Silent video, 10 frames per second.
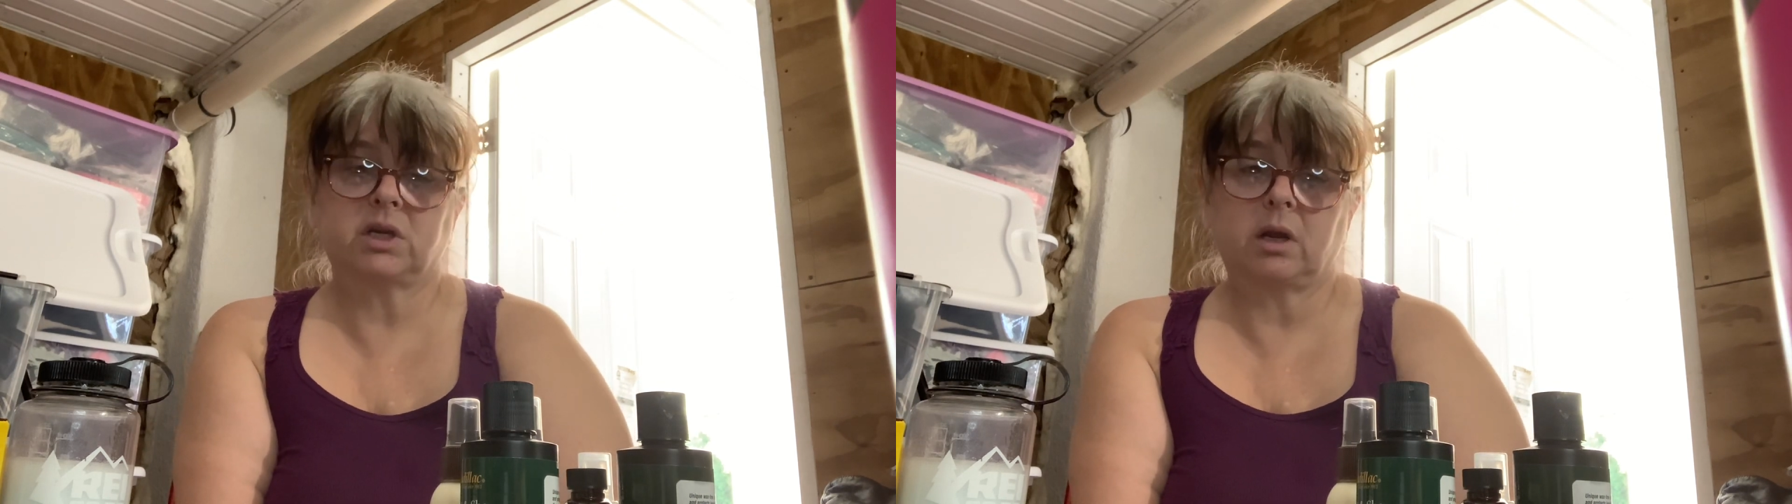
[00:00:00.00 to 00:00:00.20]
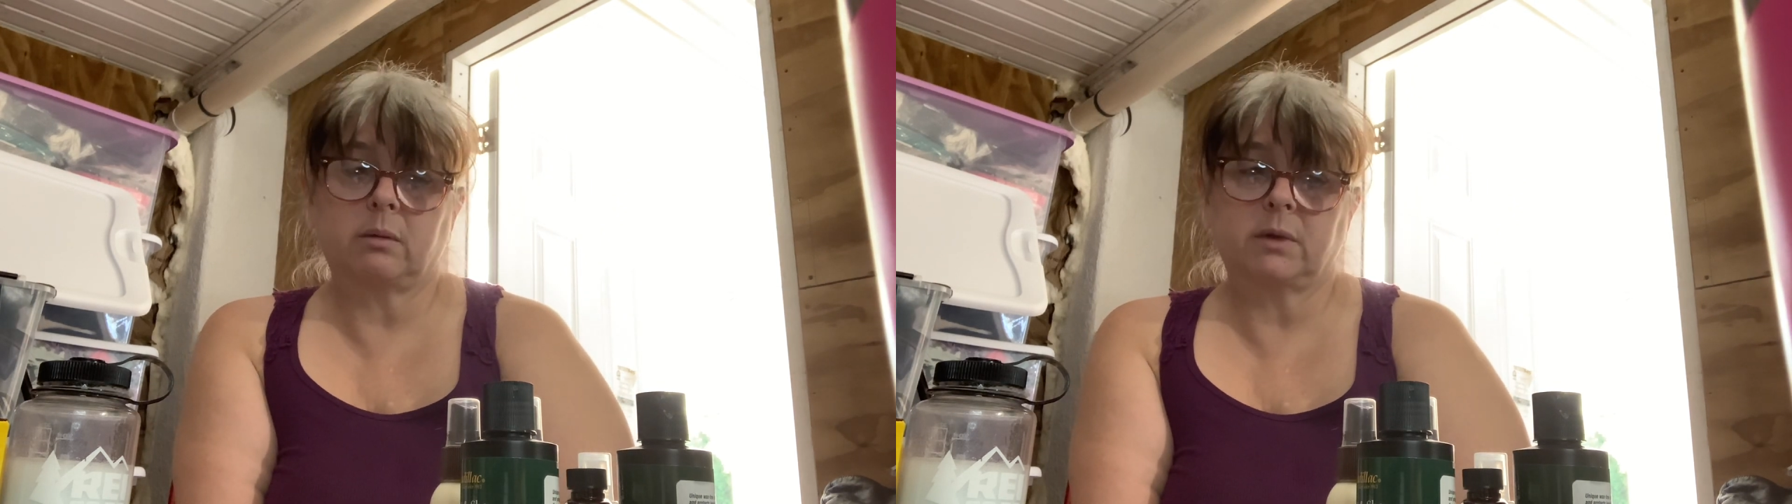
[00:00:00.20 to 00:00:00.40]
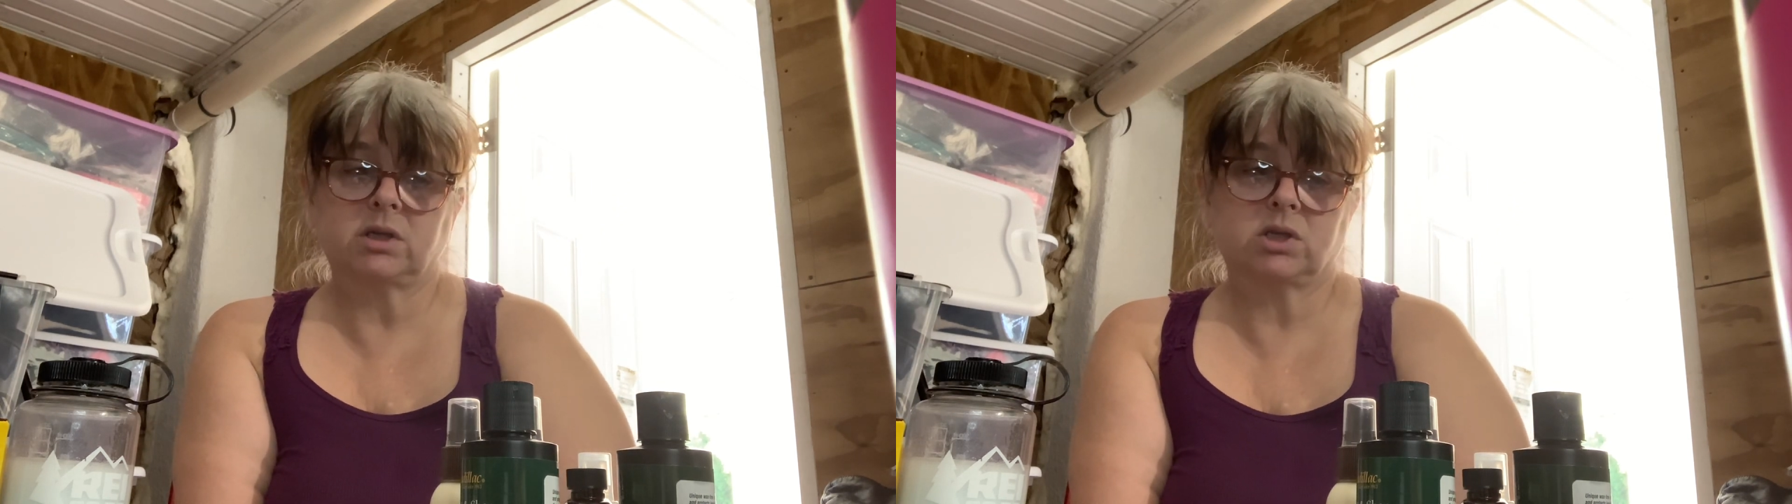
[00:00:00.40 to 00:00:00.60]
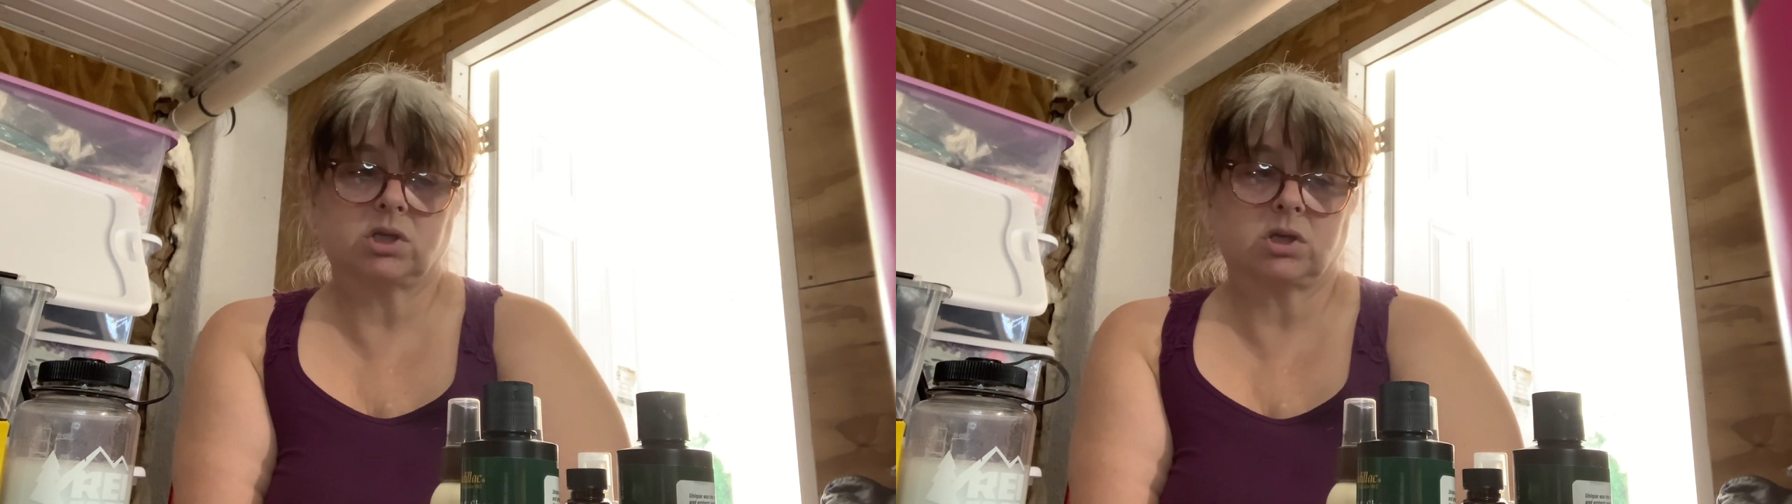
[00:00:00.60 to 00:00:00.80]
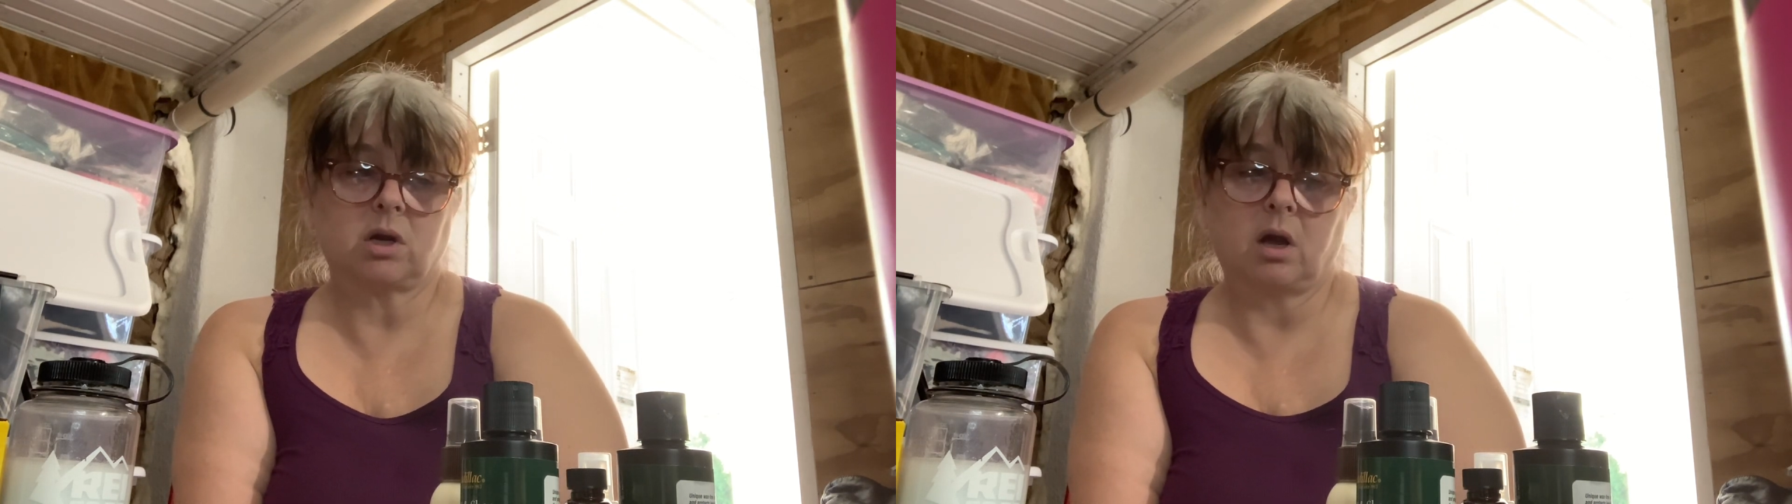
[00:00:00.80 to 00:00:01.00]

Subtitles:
damage